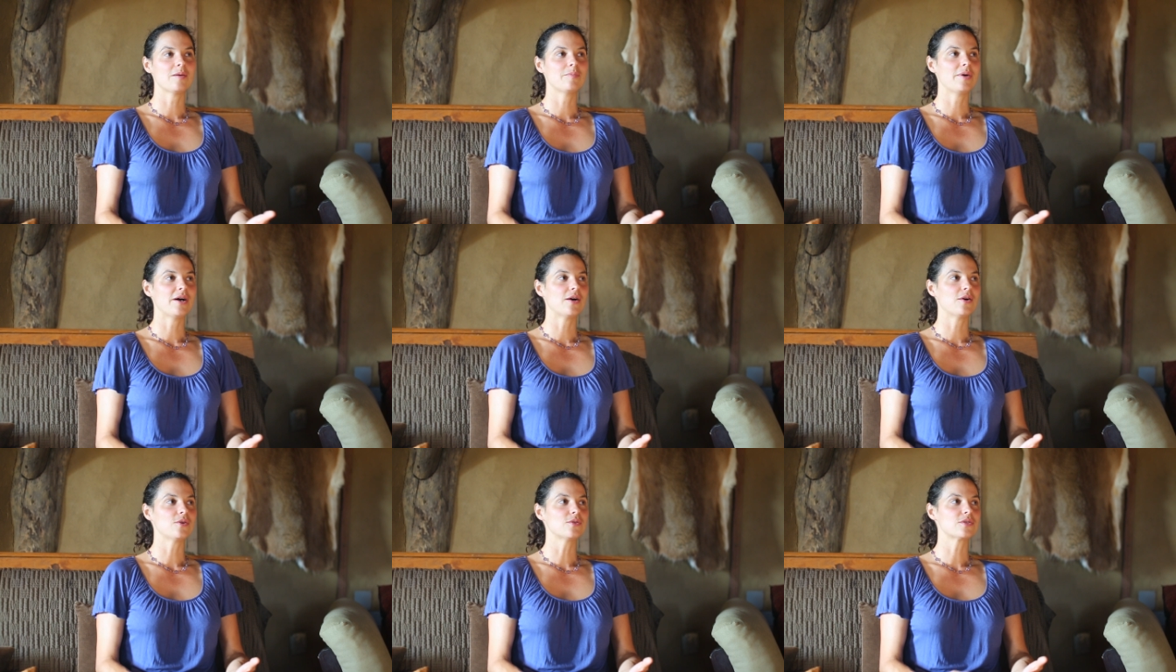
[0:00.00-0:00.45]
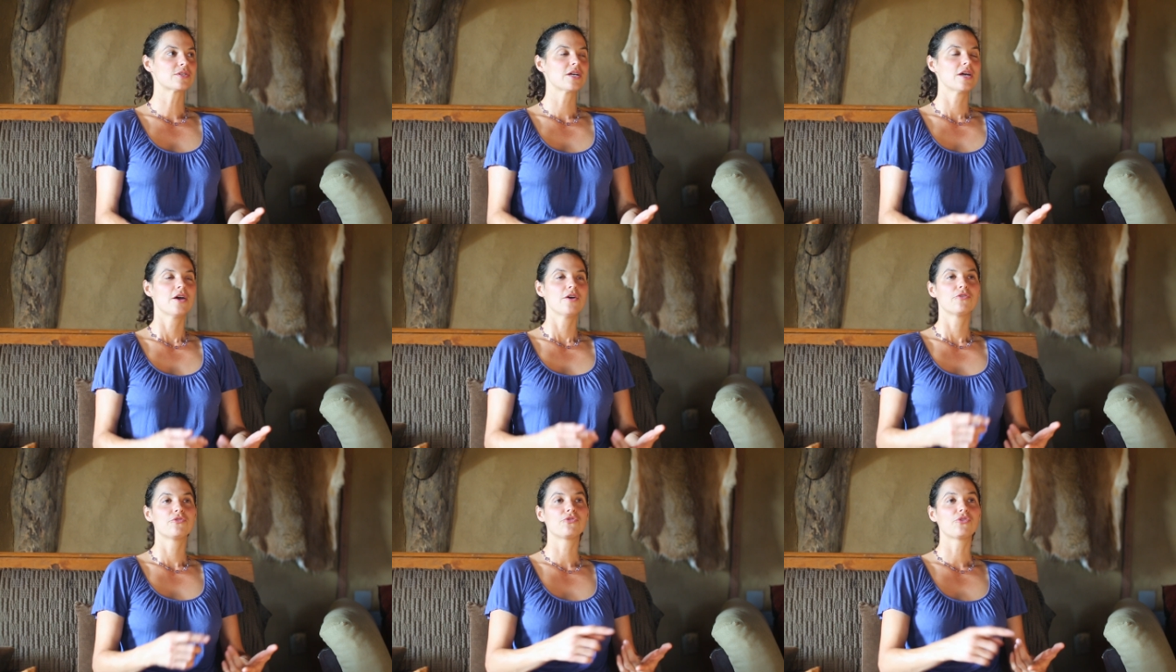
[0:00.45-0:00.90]
about
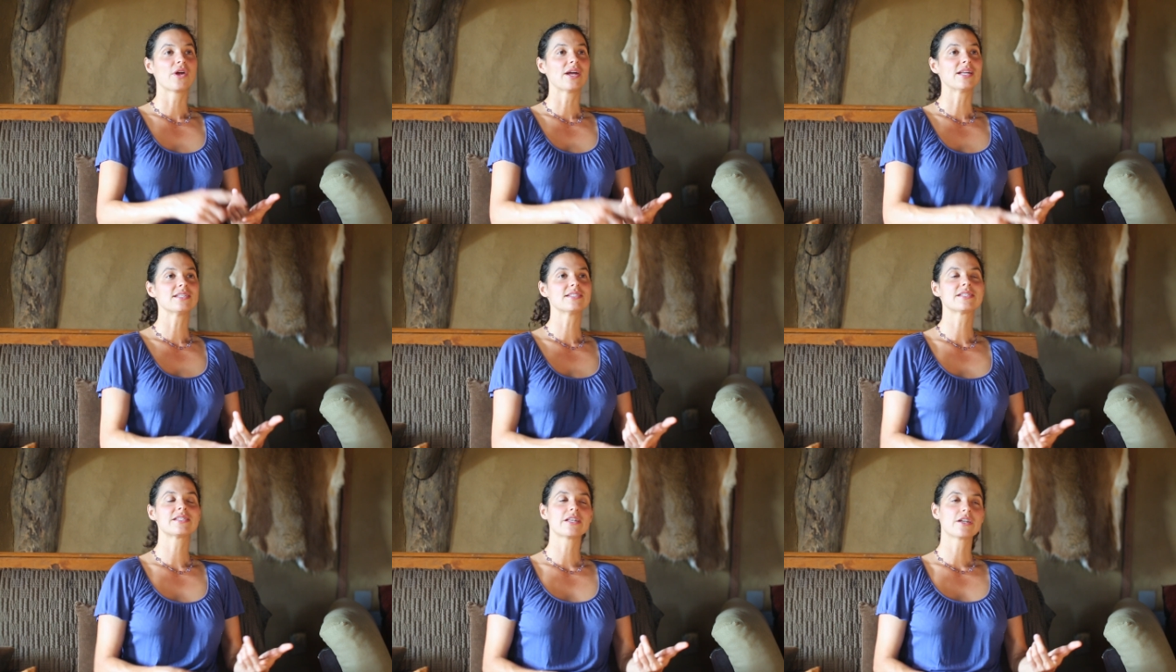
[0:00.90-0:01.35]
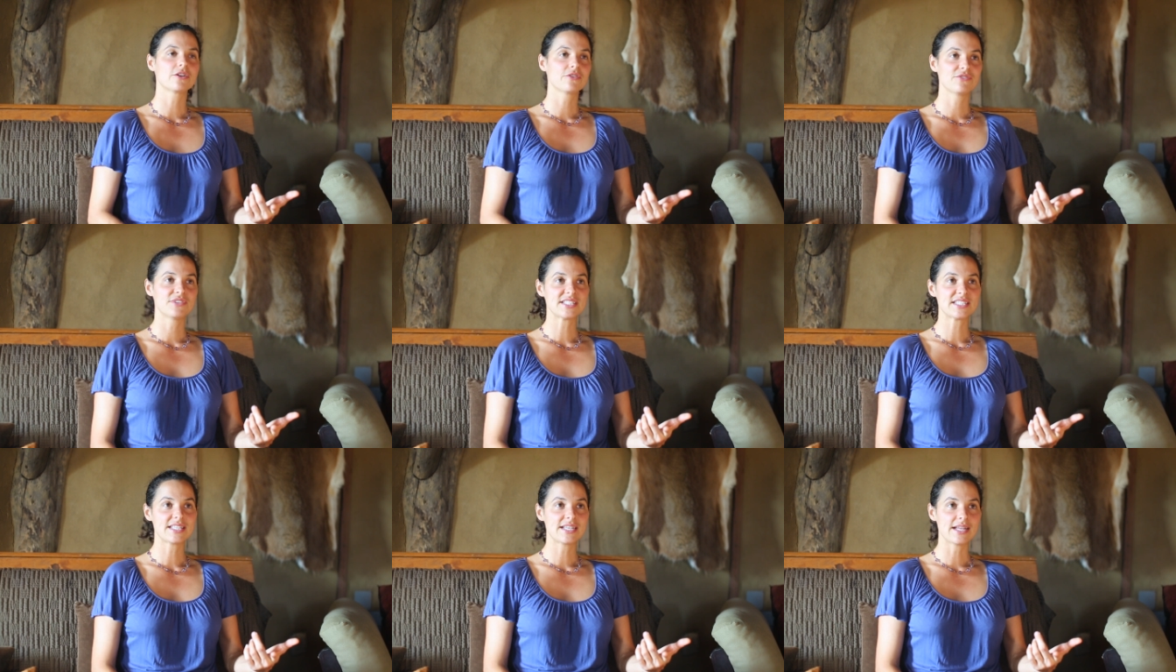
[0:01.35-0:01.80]
friends that are
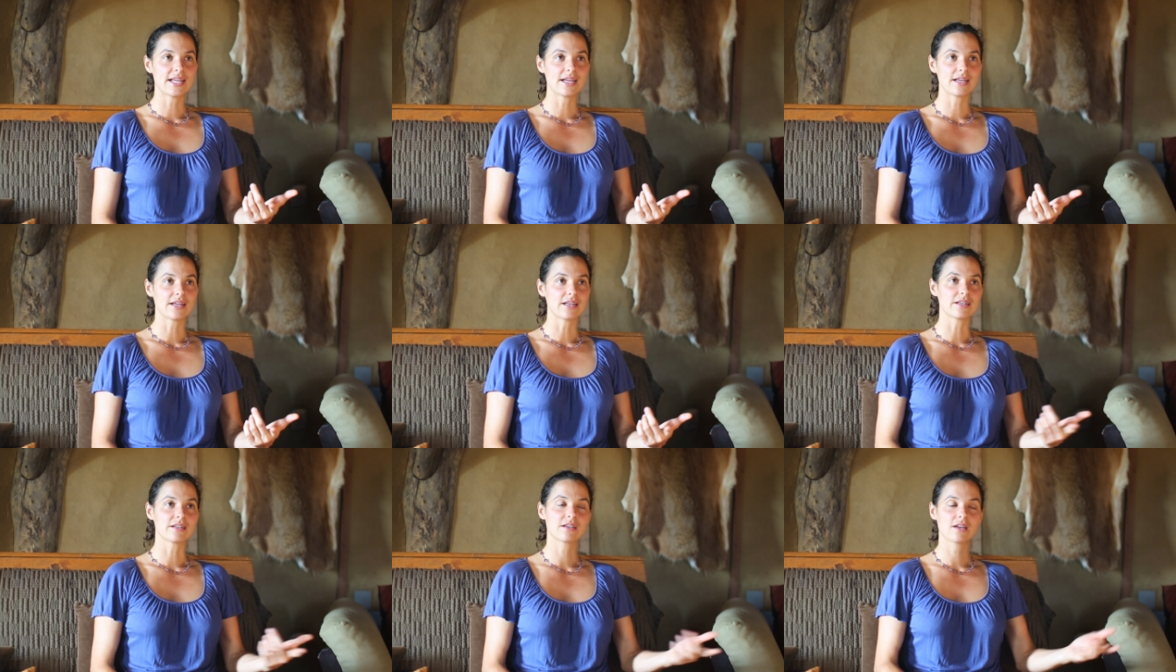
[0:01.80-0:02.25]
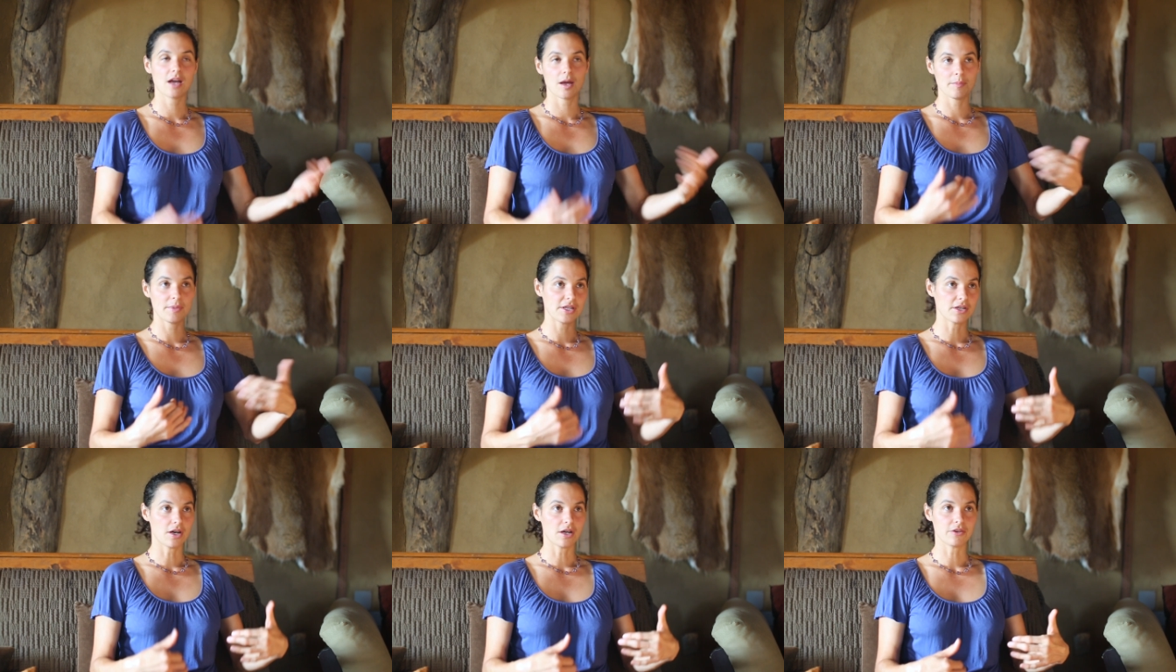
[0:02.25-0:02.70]
visiting and
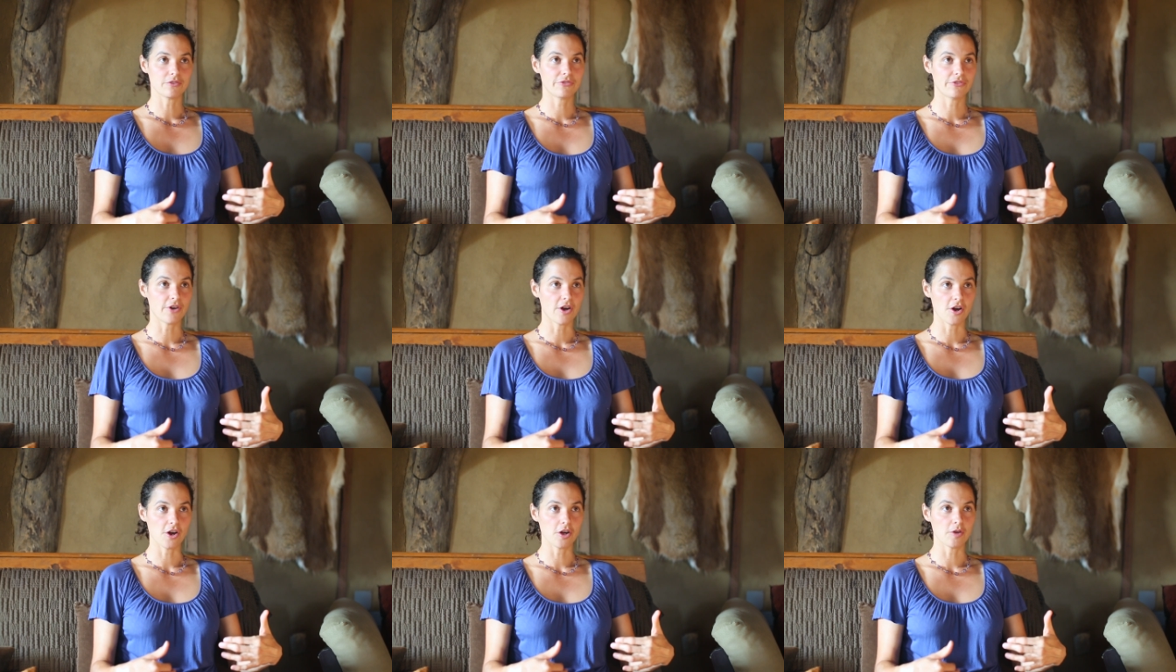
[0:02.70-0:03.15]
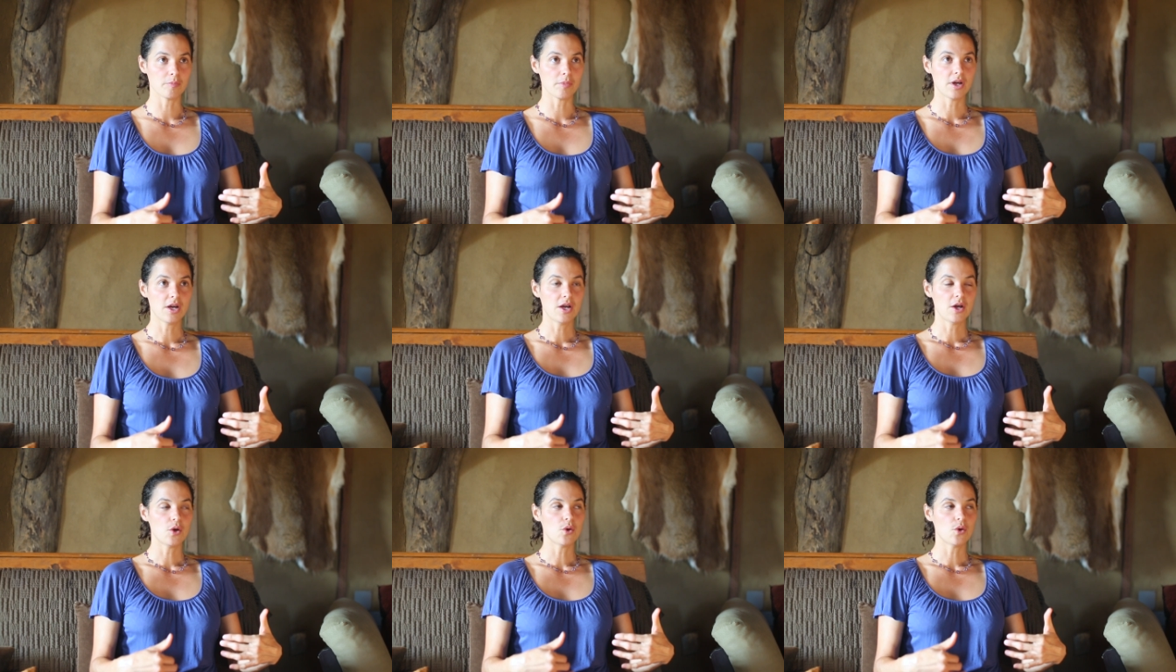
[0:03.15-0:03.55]
coming on farm,